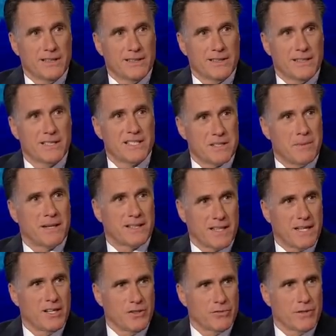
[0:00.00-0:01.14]
This is about the
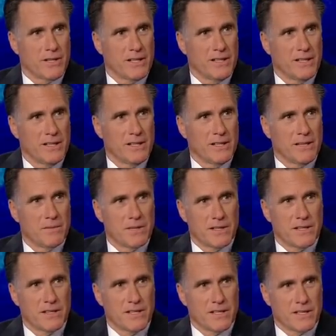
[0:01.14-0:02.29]
country. I mean,
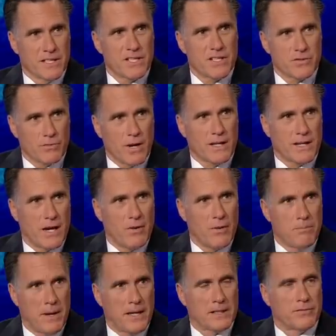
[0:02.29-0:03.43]
this is right now a
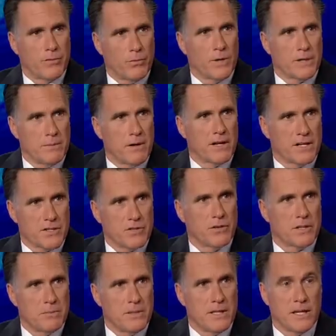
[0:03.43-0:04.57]
battle for what America is going
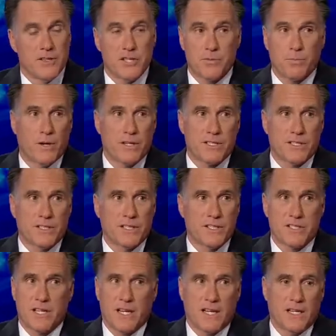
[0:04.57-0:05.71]
to be. And this president
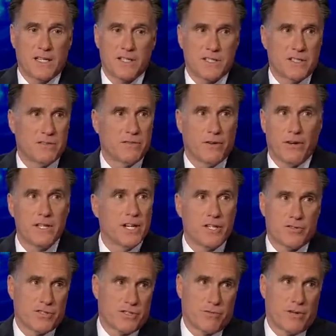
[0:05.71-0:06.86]
is taking us in a very
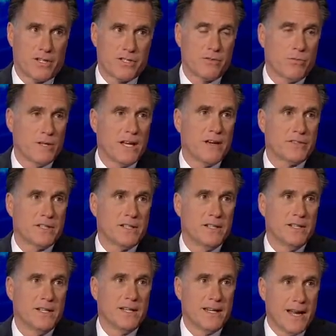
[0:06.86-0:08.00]
dangerous direction. We have to
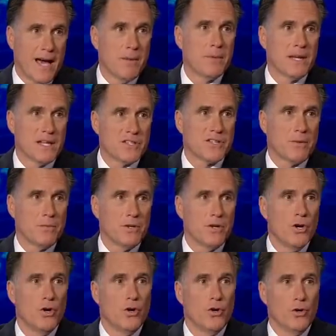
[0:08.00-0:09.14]
nominate someone
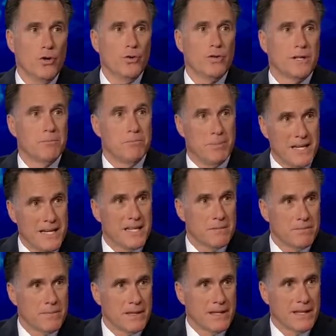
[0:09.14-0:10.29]
who can beat
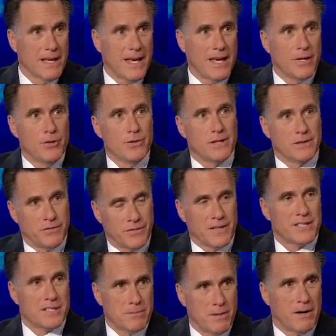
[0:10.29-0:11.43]
him and who can
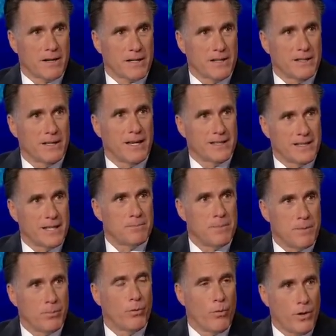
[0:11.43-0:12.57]
fix America and get
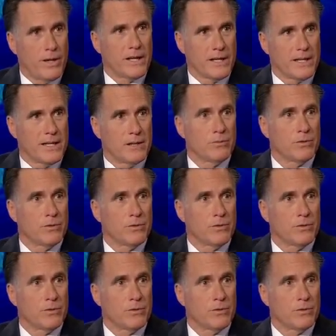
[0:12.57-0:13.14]
people working again